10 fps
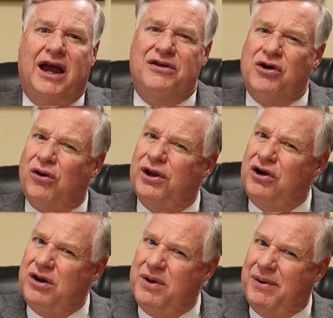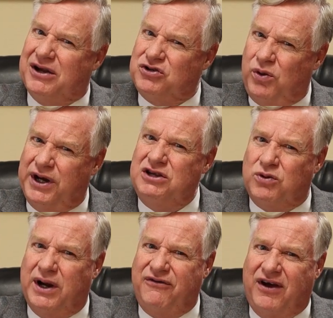and they're only going to be about 20,
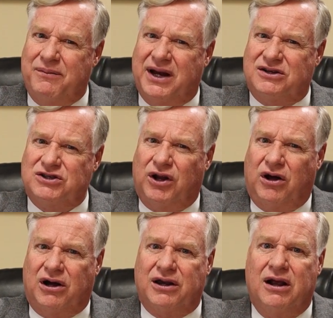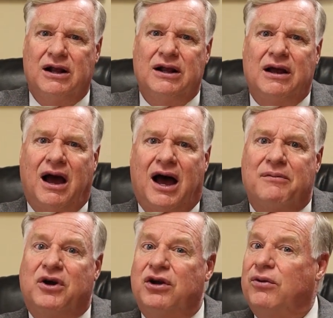25 minutes long,
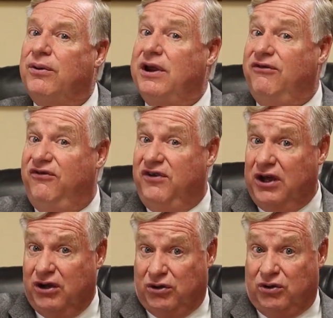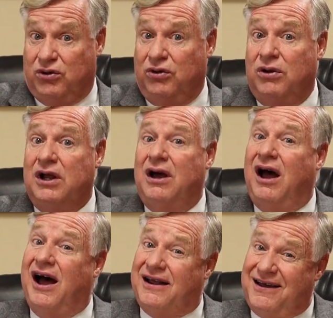I'm going to review
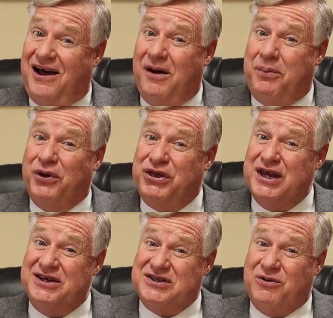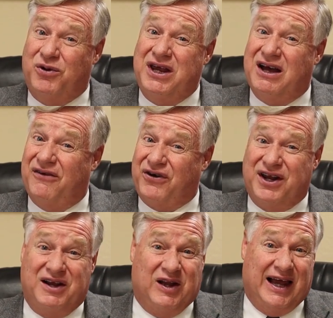a couple things that we covered
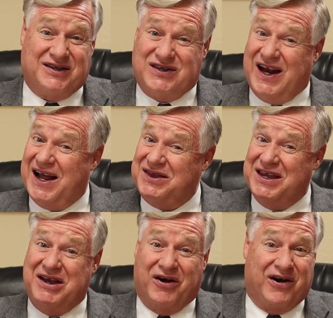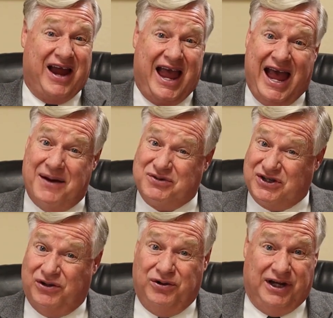in class that I think are
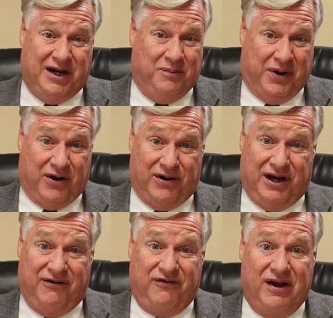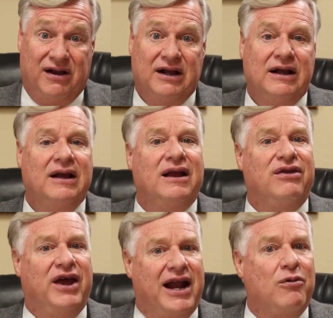absolutely imperative.
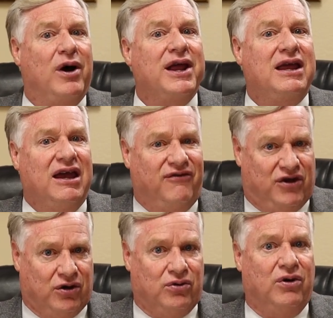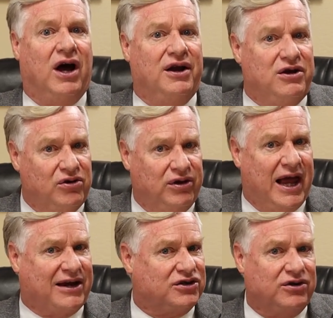Then I want to give you a new
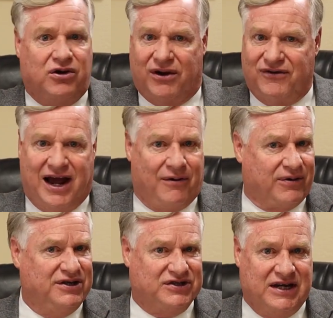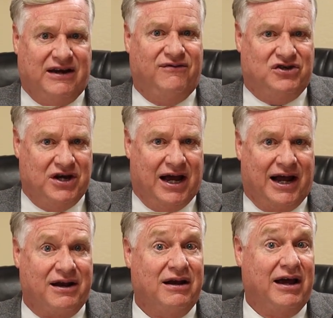lecture you have not received
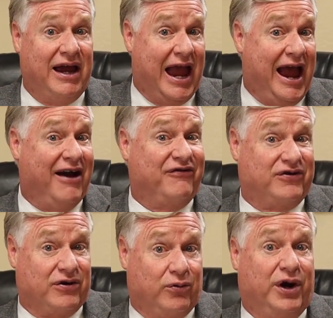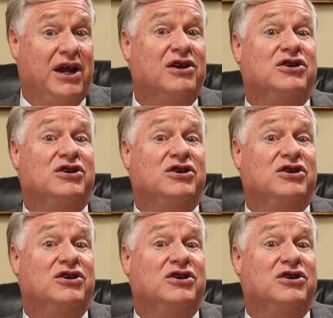yet after what do you